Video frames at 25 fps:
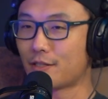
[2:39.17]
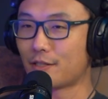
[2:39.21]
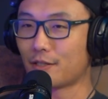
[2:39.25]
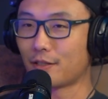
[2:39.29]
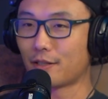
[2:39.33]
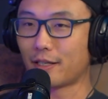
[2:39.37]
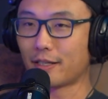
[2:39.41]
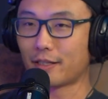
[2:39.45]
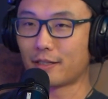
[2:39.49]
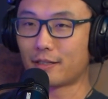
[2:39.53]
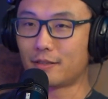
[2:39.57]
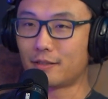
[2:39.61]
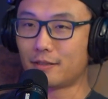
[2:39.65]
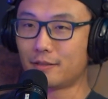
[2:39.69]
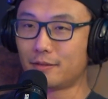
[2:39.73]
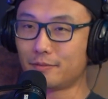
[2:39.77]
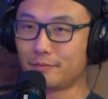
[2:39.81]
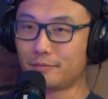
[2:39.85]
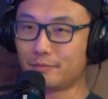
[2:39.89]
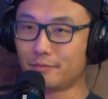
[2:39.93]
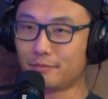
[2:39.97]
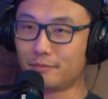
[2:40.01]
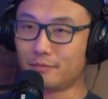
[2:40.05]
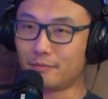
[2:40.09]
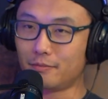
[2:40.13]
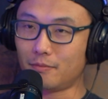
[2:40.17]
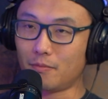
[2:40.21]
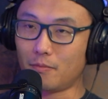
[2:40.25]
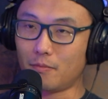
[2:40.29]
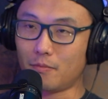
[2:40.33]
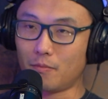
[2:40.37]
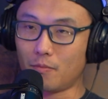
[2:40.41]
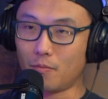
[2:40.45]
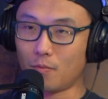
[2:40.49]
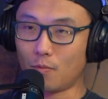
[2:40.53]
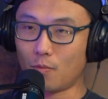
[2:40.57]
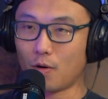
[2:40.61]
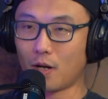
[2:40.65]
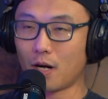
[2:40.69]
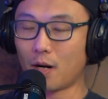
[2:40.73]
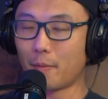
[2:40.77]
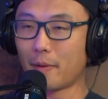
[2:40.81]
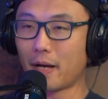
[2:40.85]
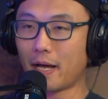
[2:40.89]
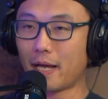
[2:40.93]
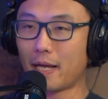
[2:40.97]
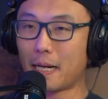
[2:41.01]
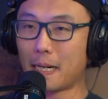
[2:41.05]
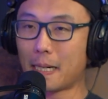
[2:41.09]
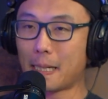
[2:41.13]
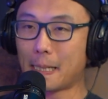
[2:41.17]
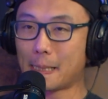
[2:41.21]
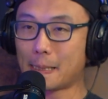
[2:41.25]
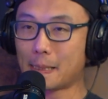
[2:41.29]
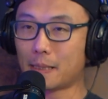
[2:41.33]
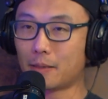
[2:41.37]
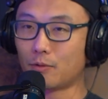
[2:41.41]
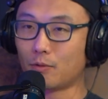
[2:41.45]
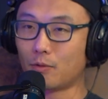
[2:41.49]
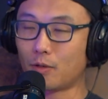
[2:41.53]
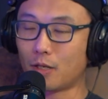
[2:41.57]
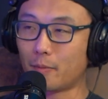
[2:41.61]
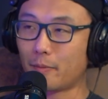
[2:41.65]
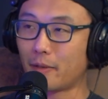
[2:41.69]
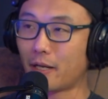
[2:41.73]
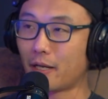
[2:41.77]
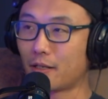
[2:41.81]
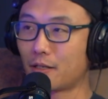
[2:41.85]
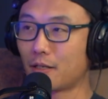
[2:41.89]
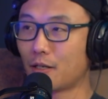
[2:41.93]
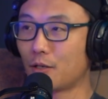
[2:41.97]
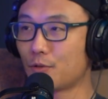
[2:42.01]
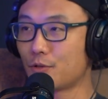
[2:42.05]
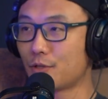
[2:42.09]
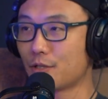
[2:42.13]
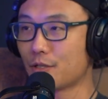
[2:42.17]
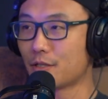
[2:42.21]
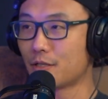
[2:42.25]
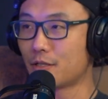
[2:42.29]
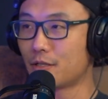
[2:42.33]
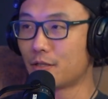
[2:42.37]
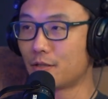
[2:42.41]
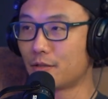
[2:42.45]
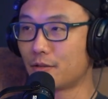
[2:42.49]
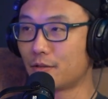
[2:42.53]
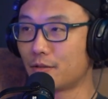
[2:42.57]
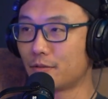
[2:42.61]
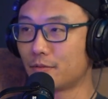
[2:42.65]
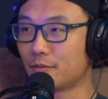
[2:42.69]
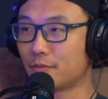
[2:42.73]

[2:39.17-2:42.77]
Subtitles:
So like one of my coaches,